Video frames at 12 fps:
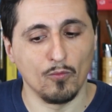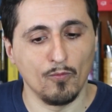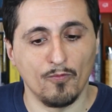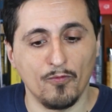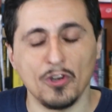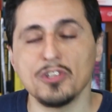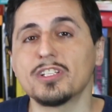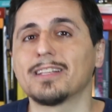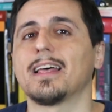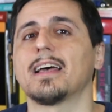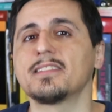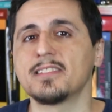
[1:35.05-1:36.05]

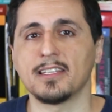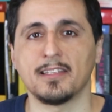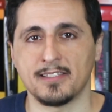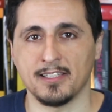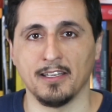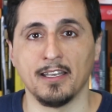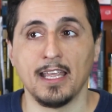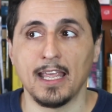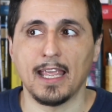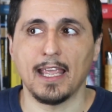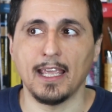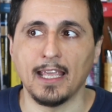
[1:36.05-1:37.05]
first-class citizen
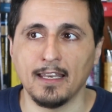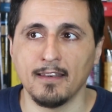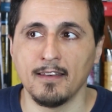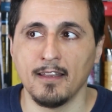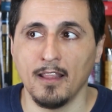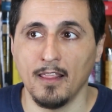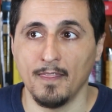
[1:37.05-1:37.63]
in